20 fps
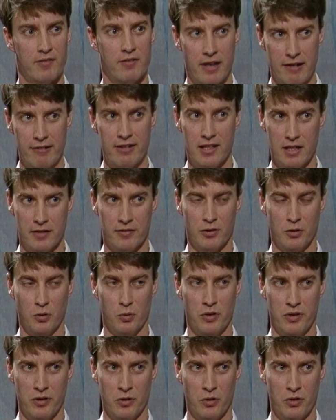it very
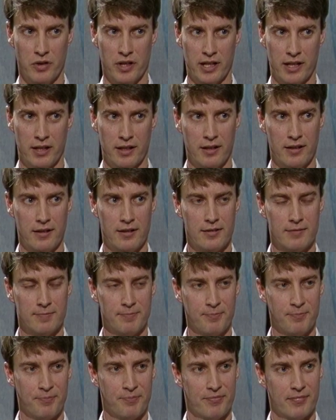difficult with all the
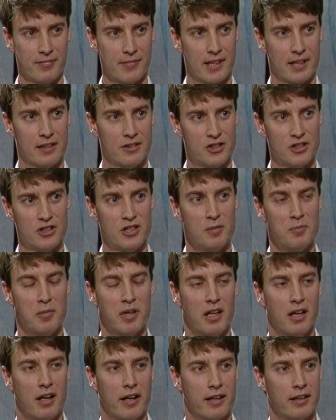
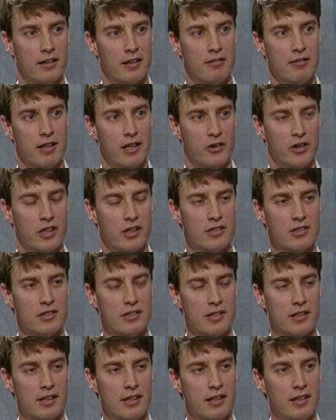stimuli around
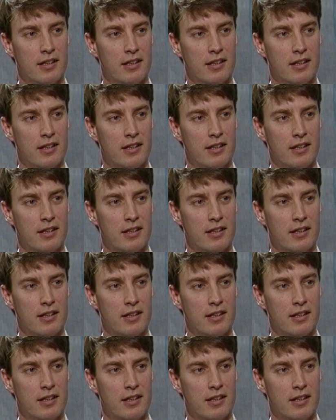us.